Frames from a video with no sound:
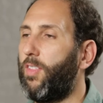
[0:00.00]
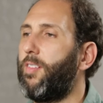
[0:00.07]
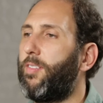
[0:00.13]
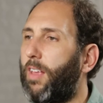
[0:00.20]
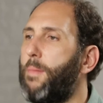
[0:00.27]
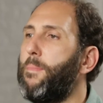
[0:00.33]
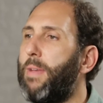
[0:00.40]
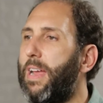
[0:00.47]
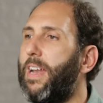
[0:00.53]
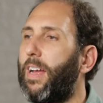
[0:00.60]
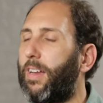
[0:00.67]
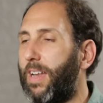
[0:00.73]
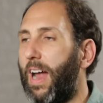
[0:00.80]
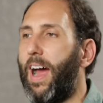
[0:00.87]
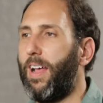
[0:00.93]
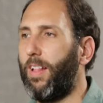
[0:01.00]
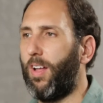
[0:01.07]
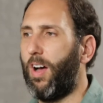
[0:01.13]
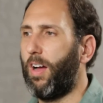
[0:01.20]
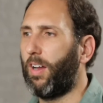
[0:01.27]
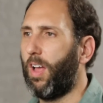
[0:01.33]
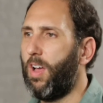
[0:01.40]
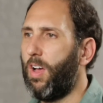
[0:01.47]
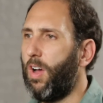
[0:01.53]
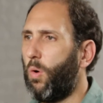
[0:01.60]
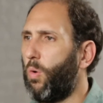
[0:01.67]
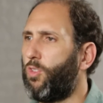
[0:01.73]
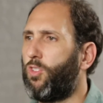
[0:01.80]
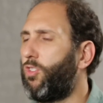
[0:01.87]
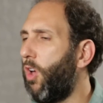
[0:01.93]
this comedic dialogue,
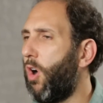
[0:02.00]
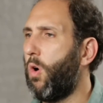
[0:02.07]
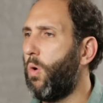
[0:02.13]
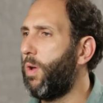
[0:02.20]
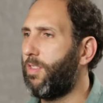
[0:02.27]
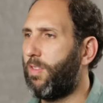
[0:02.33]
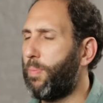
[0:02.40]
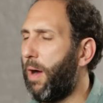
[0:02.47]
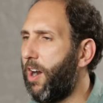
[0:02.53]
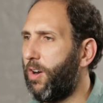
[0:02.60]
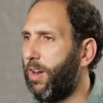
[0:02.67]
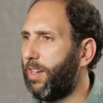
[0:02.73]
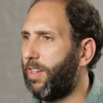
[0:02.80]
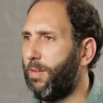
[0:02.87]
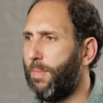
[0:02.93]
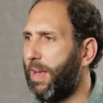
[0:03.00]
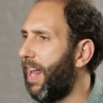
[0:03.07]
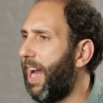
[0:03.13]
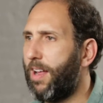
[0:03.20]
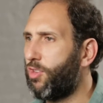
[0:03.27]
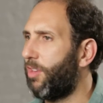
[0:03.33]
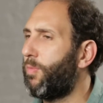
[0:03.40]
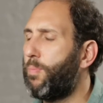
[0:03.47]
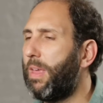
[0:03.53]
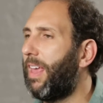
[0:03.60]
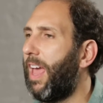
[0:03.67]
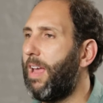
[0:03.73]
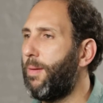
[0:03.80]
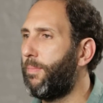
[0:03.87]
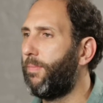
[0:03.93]
was so inspiring to me, and I just
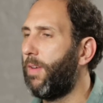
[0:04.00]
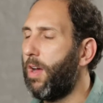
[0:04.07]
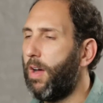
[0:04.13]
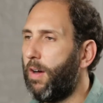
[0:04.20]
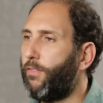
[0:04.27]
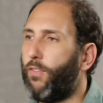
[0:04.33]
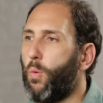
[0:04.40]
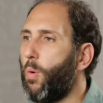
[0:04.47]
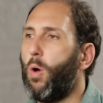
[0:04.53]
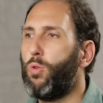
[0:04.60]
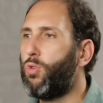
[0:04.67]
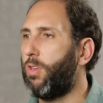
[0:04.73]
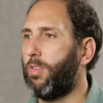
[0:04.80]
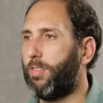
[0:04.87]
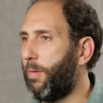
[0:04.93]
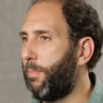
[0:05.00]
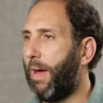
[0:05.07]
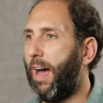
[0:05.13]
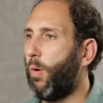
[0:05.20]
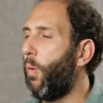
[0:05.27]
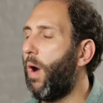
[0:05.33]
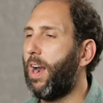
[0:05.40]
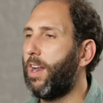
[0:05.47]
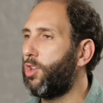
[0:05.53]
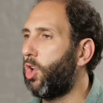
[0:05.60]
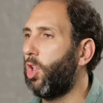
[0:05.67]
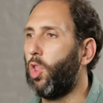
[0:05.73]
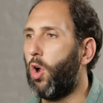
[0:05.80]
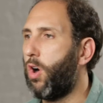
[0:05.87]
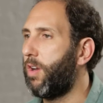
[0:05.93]
became ferocious about wanting
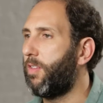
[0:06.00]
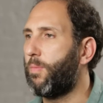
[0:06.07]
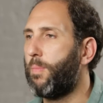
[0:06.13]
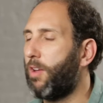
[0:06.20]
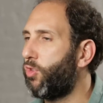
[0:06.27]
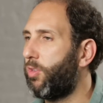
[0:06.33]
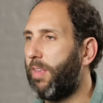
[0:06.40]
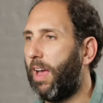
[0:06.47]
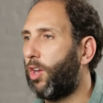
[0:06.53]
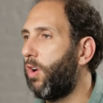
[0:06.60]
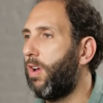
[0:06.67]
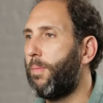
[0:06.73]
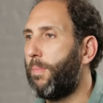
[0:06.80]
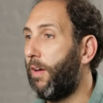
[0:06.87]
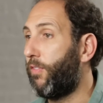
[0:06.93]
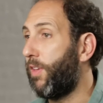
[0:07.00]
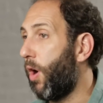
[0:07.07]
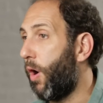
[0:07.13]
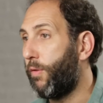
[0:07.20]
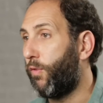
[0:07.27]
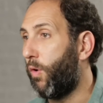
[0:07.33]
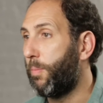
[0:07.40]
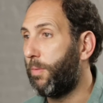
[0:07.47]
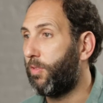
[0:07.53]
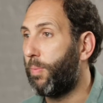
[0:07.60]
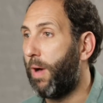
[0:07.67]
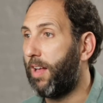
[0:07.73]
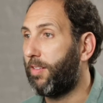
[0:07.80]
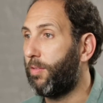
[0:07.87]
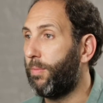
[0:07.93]
to learn as much as I could about the art form as
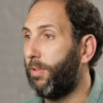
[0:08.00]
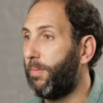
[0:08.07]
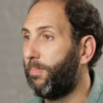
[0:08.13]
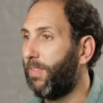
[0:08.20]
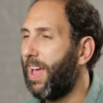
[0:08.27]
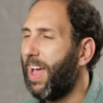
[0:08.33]
possible.